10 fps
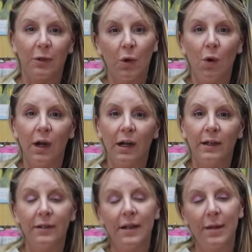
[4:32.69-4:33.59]

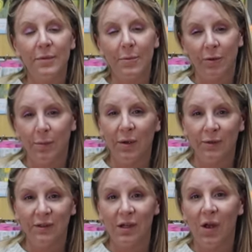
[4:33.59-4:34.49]
record and be able to
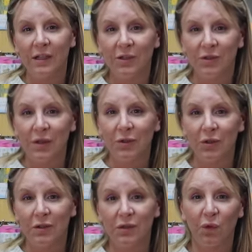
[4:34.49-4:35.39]
post on your
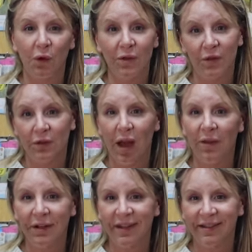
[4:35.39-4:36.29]
socials for those
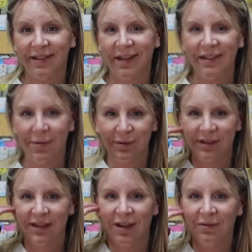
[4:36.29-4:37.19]
holidays and that type of
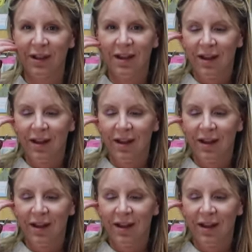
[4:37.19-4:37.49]
stuff.